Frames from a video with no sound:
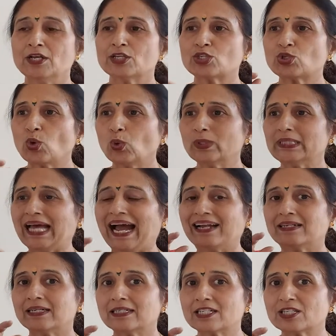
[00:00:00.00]
so
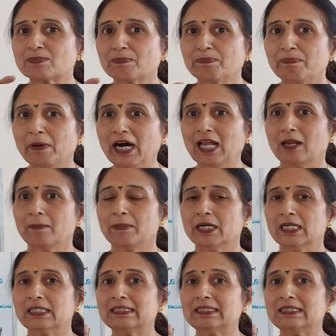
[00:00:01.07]
that its bulb